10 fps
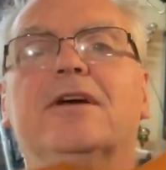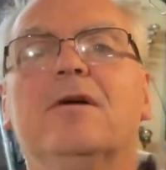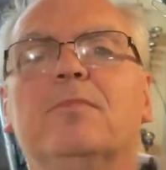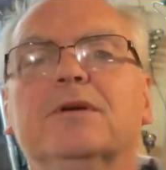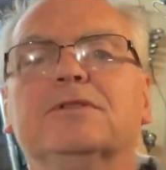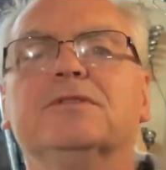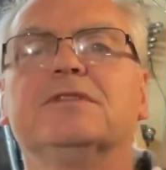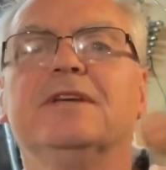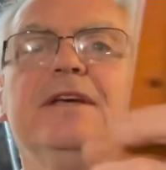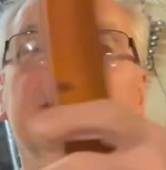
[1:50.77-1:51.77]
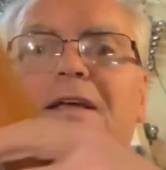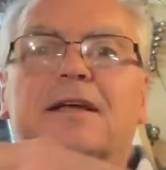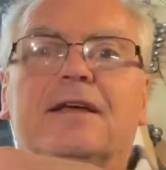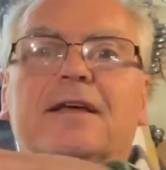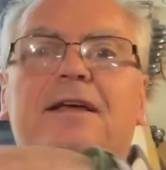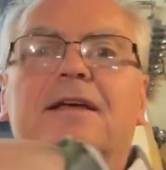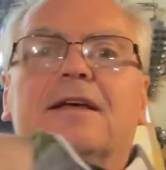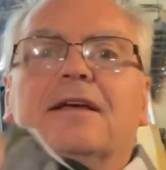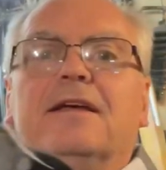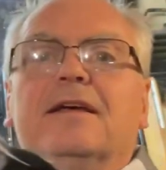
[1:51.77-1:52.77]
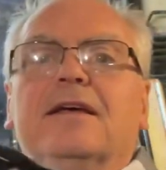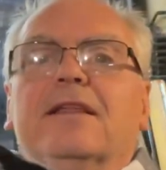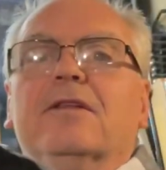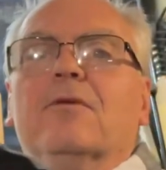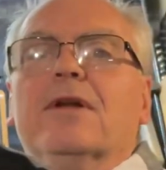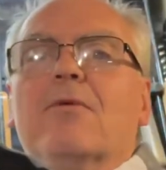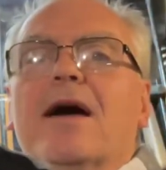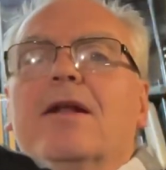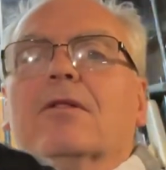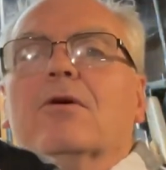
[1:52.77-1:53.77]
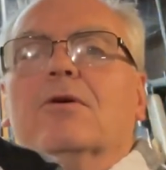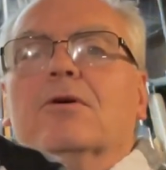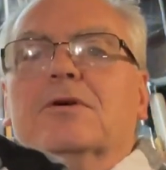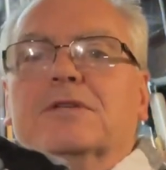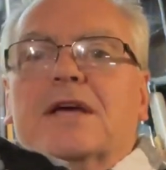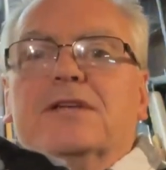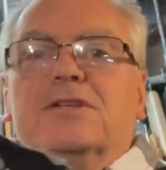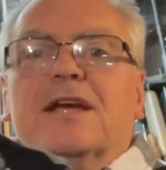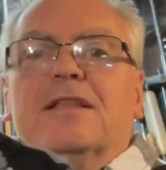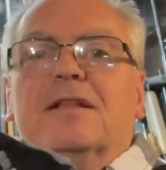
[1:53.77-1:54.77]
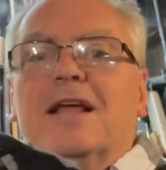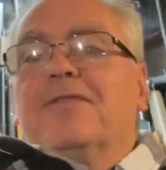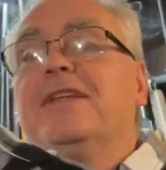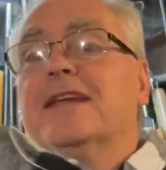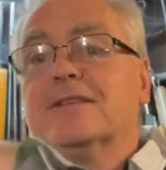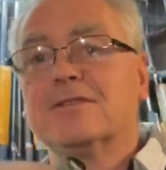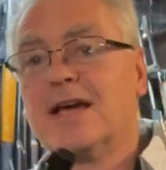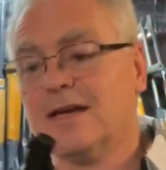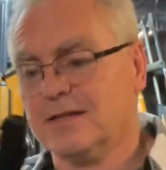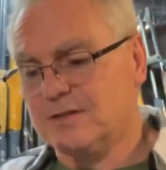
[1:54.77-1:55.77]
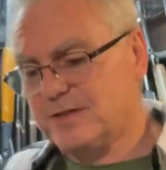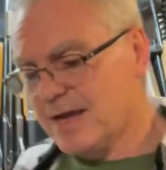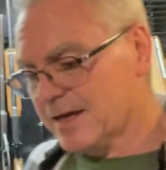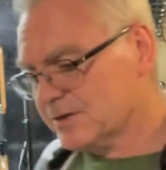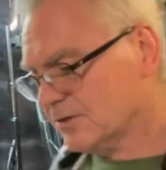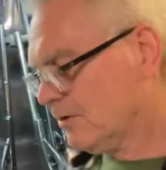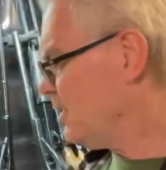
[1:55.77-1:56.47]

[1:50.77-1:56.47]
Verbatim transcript: compass and the Red Ryder logo is actually on the left hand side of the stock so